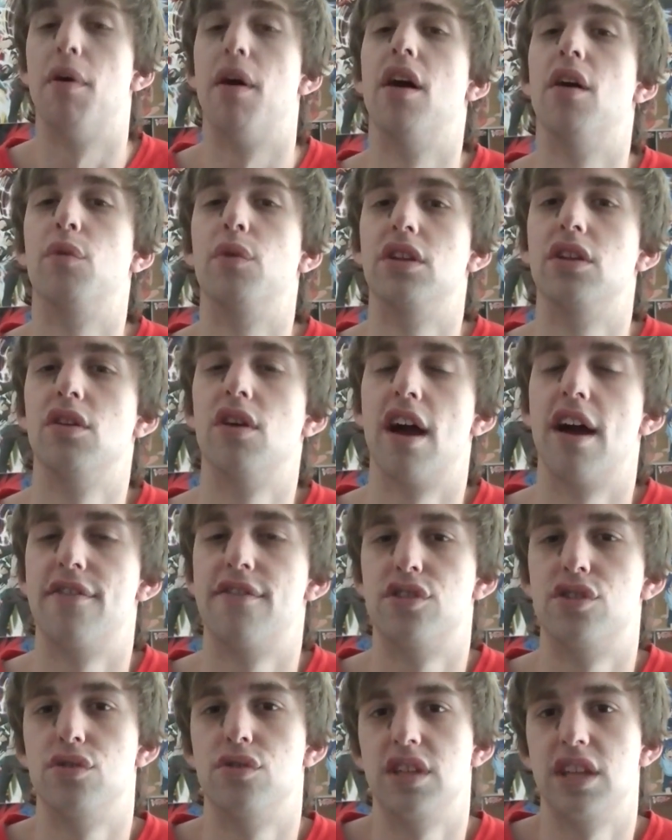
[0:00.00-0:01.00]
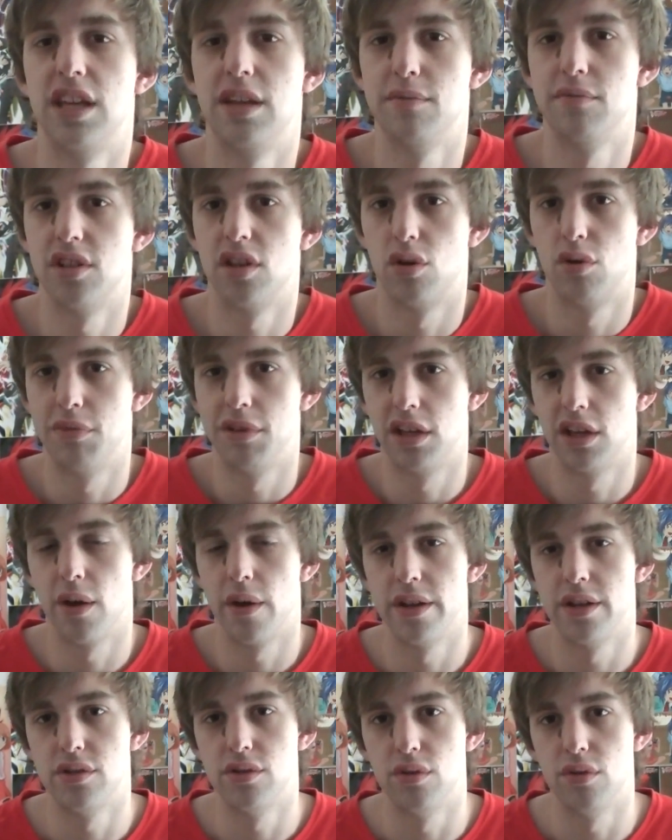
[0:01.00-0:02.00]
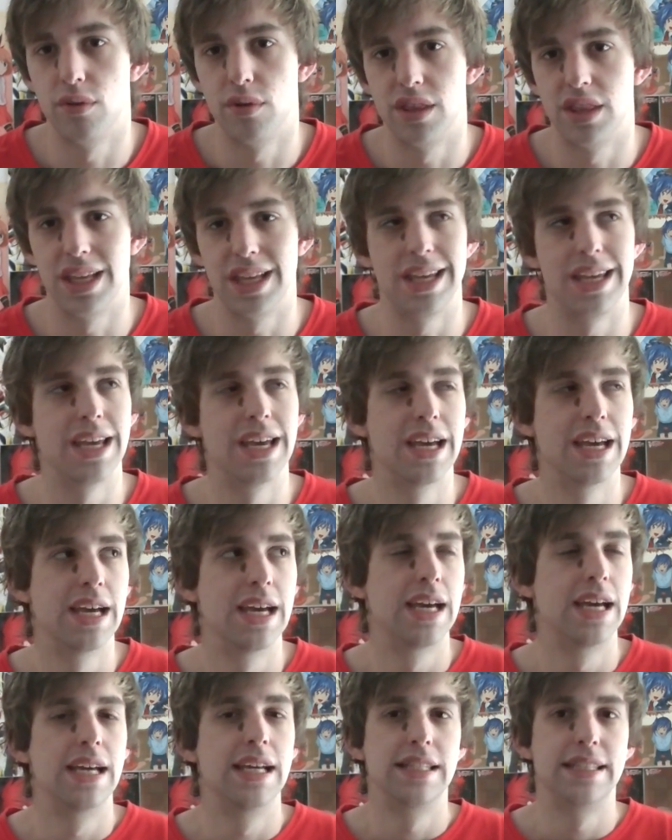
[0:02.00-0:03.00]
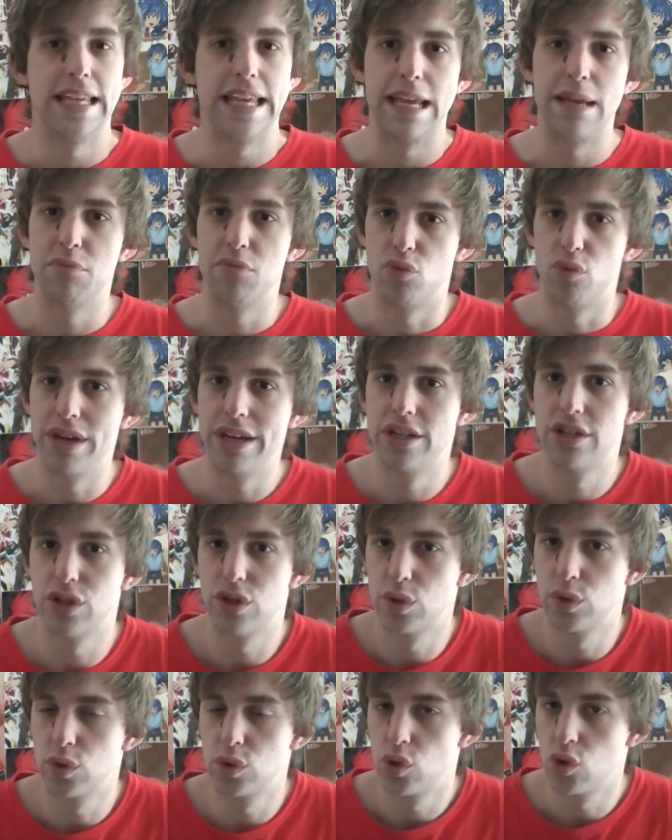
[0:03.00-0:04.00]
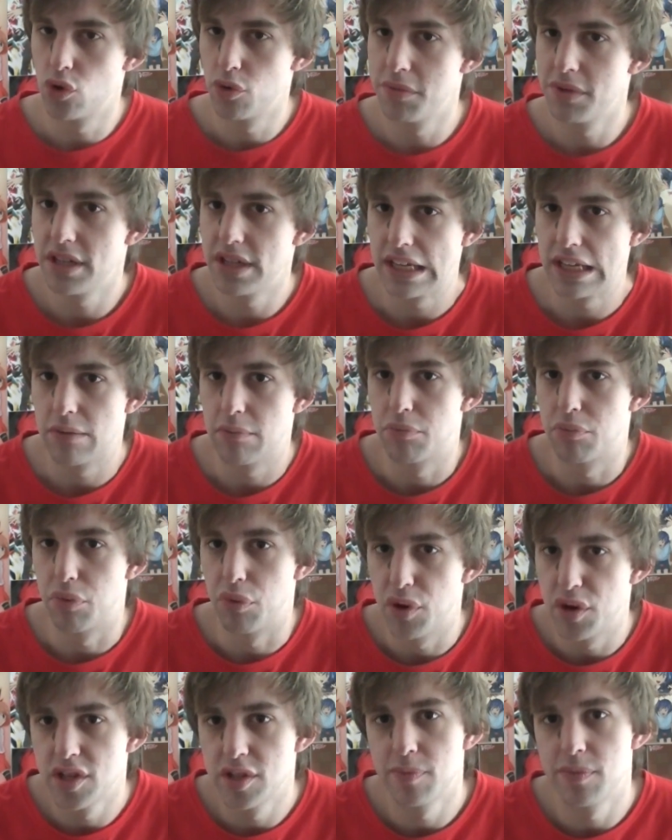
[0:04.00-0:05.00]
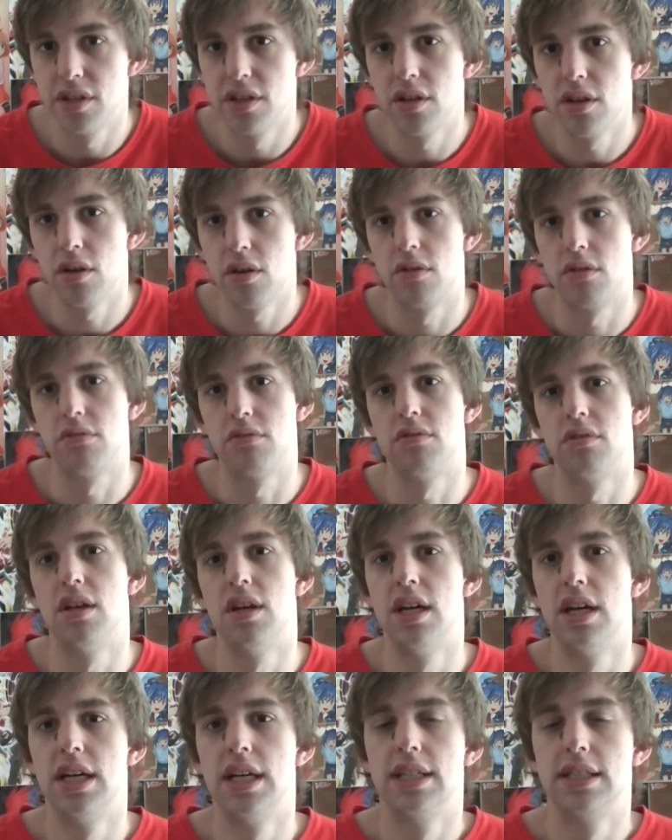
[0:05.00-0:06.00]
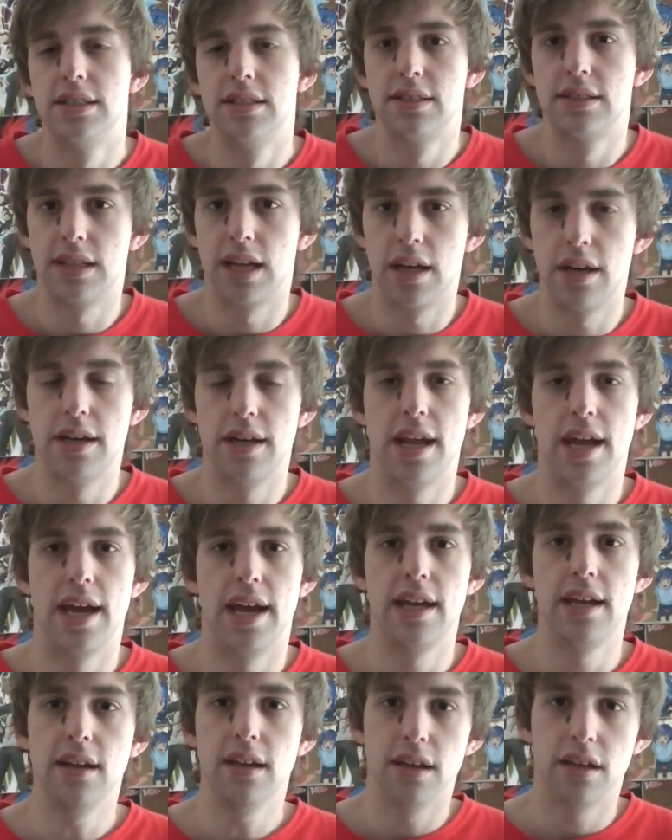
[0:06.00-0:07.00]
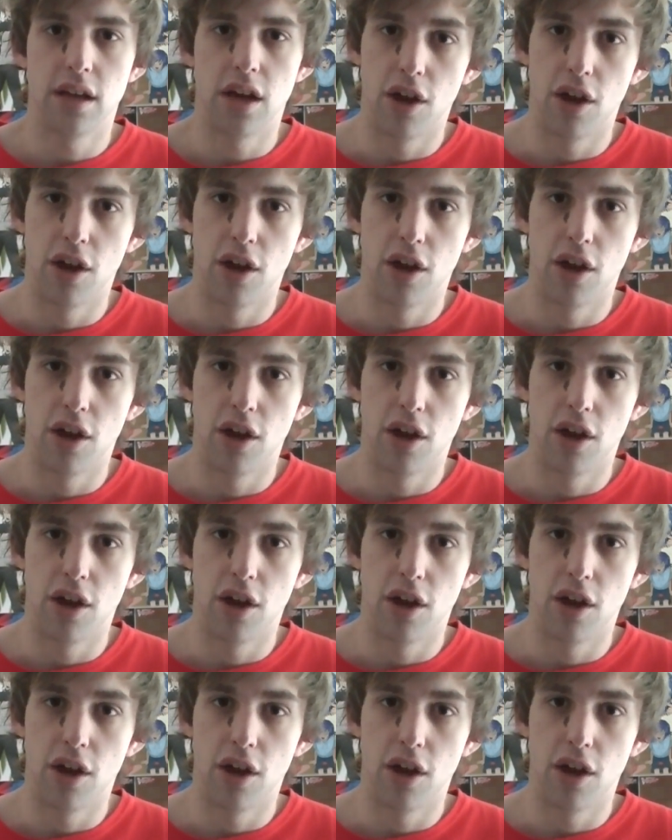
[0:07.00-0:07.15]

but we do have two teams that will be going to the team regional tournament in Brisbane on Sunday.